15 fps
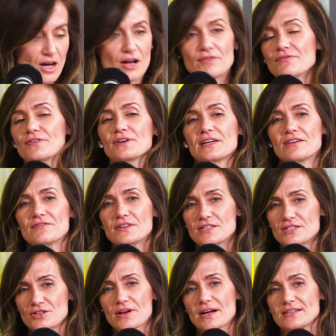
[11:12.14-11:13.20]

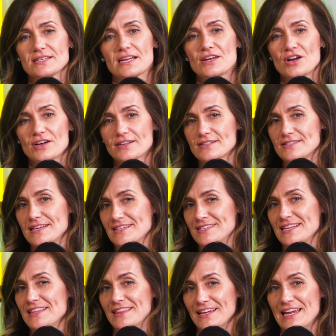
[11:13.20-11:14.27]
unforgiveness, you guys, cannot
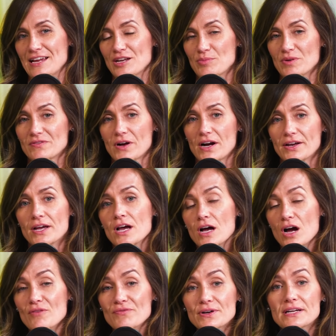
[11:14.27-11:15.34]
exist in the kingdom of God.
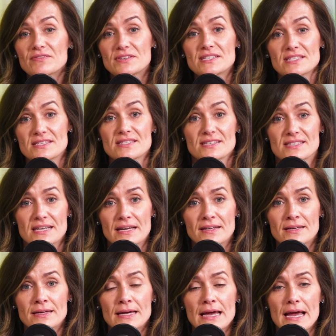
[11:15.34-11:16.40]
Yeah. Unforgiveness is a
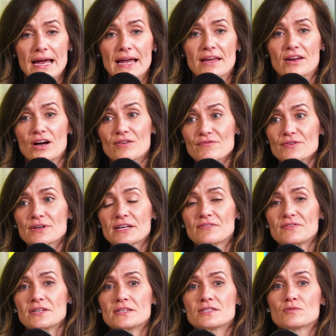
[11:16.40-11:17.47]
sin. And
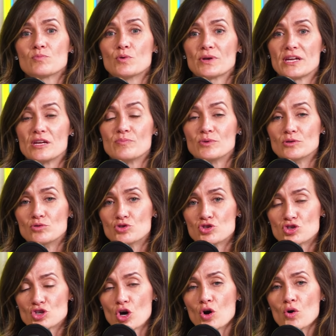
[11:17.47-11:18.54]
unforgiveness will keep you
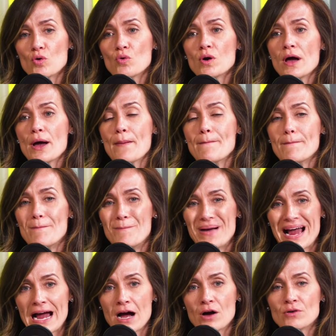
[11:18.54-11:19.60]
so
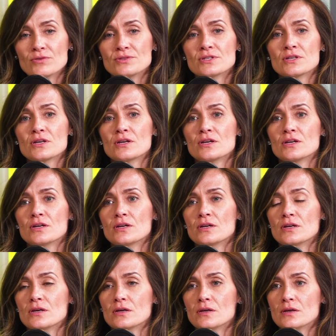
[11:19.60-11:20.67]
bound
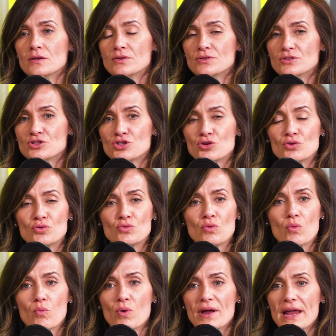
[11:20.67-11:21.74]
to
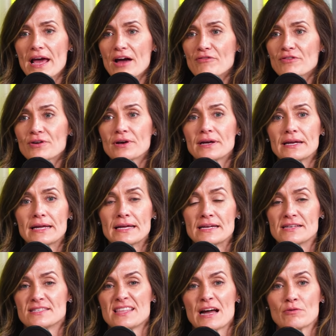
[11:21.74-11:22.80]
whatever it
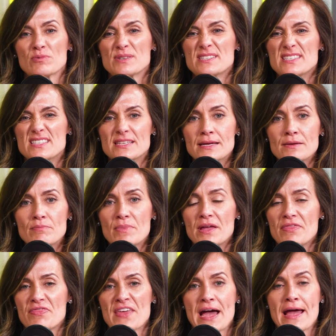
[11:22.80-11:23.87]
is, that
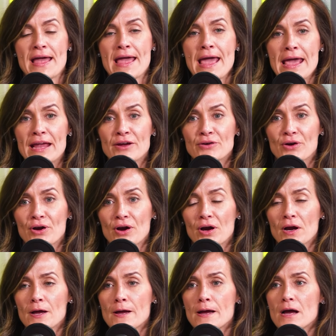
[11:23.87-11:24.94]
resentment, that
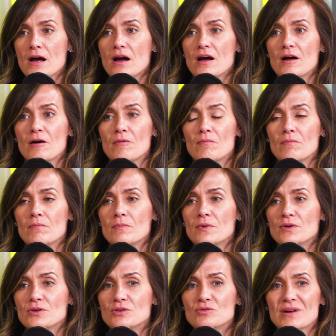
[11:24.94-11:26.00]
anger.
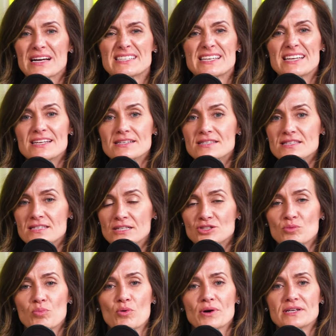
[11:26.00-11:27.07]
You guys, it is such
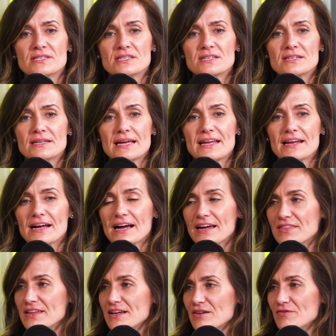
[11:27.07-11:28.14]
a poison. And I
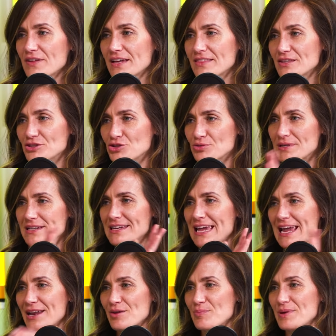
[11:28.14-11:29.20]
think of like the tree
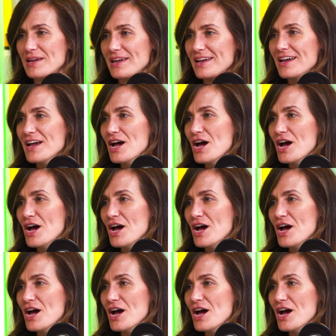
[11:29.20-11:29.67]
canopy